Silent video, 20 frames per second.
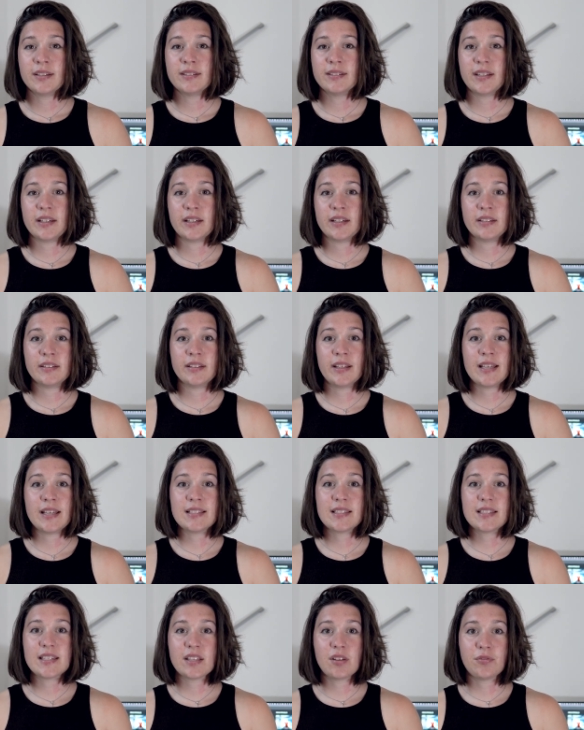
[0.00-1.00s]
then
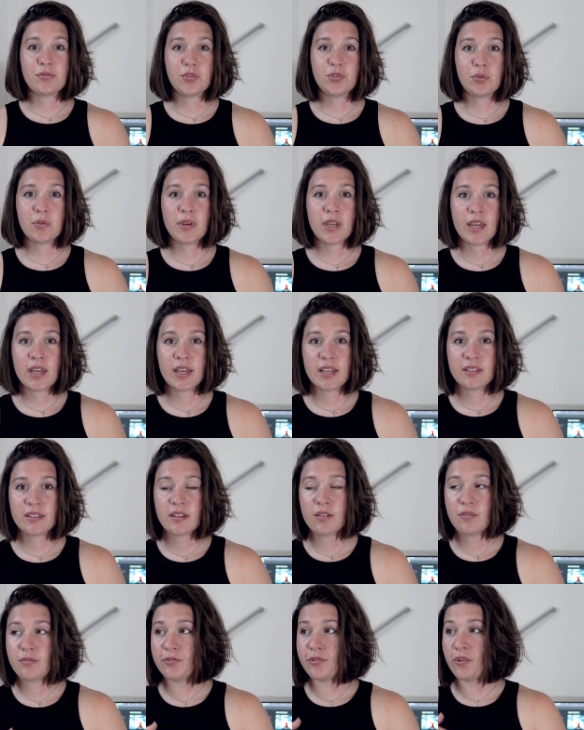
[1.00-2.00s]
instead of doing it
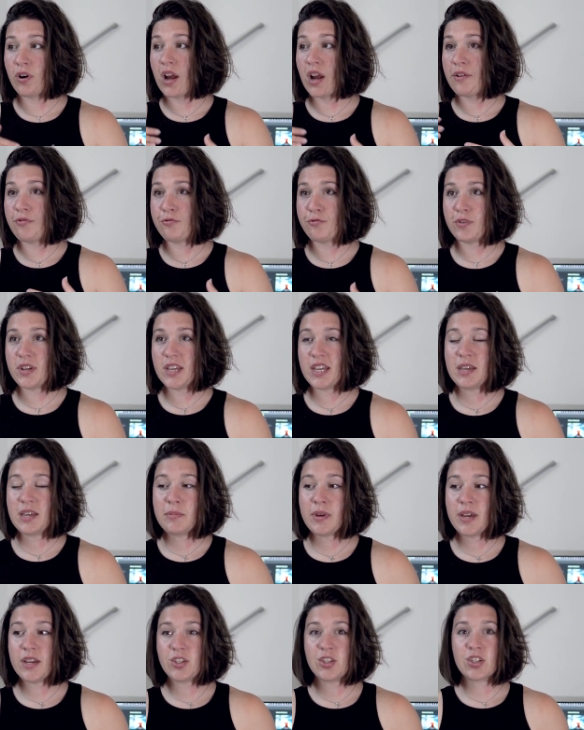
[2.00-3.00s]
for every
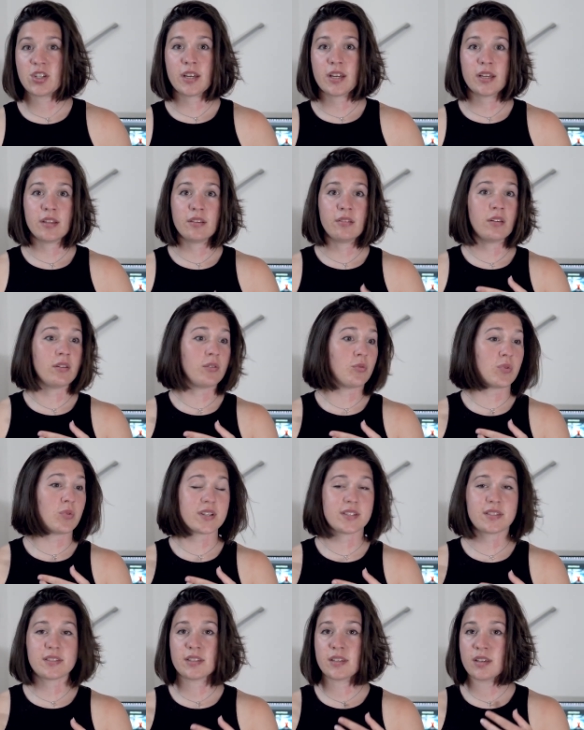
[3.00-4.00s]
image and
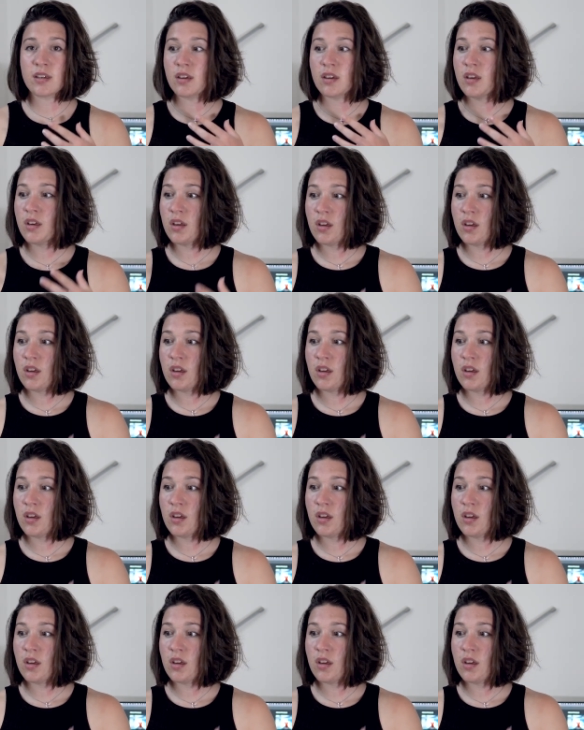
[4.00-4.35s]
wasting